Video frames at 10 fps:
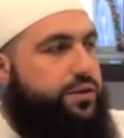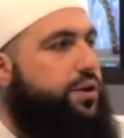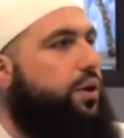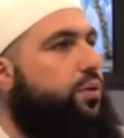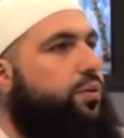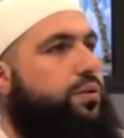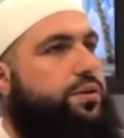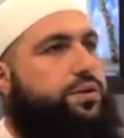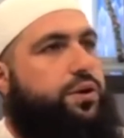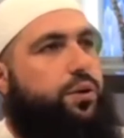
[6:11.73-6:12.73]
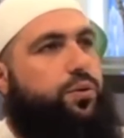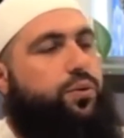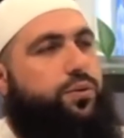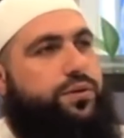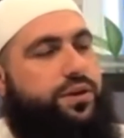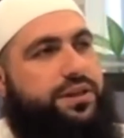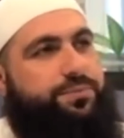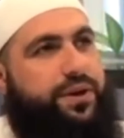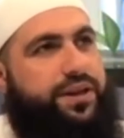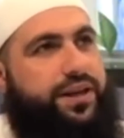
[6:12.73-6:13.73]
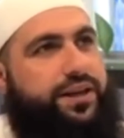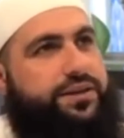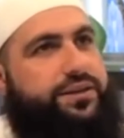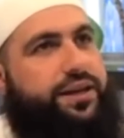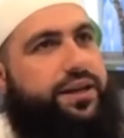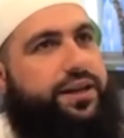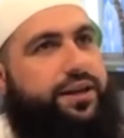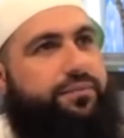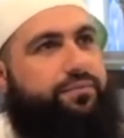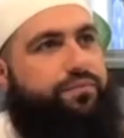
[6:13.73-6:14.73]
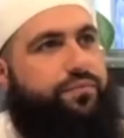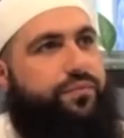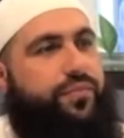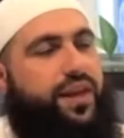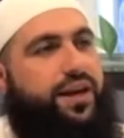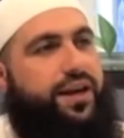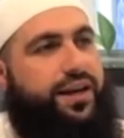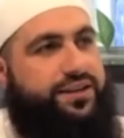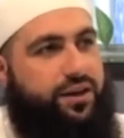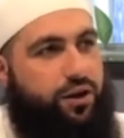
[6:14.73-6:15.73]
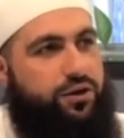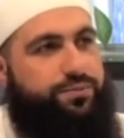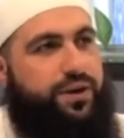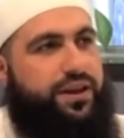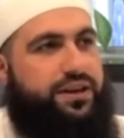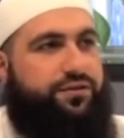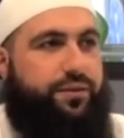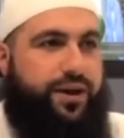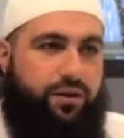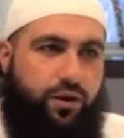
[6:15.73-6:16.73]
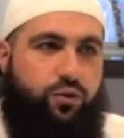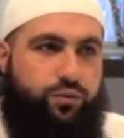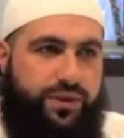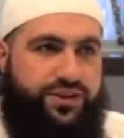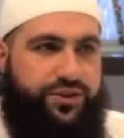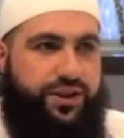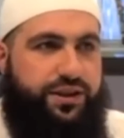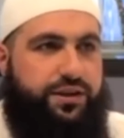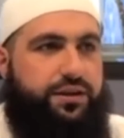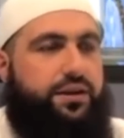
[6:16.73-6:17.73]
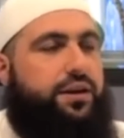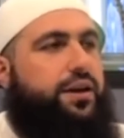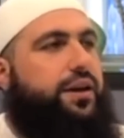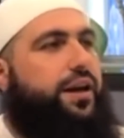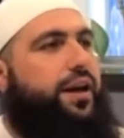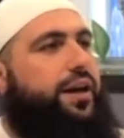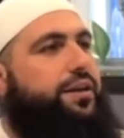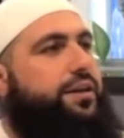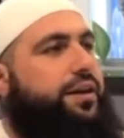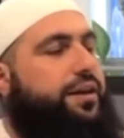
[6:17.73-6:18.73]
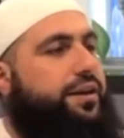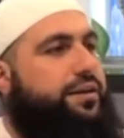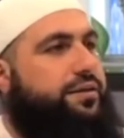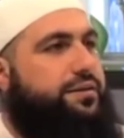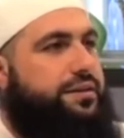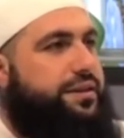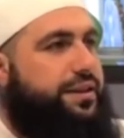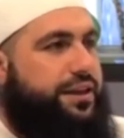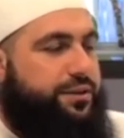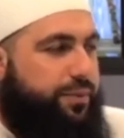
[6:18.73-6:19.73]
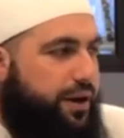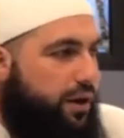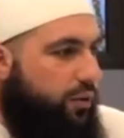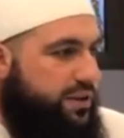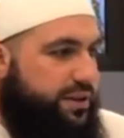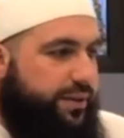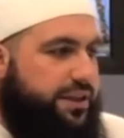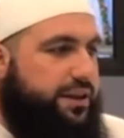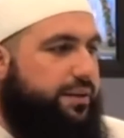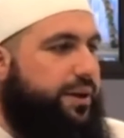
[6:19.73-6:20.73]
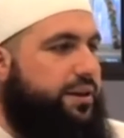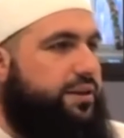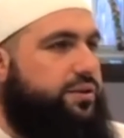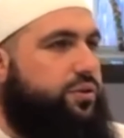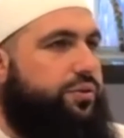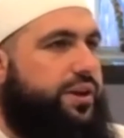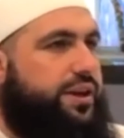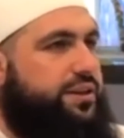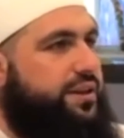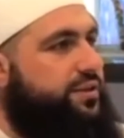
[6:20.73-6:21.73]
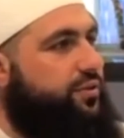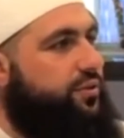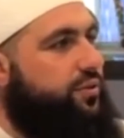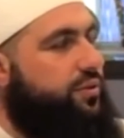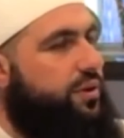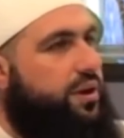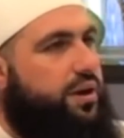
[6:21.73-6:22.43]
So this brother, he's a close brother. He's from our local masjid, and subhanallah, what's amazing about his story is he's your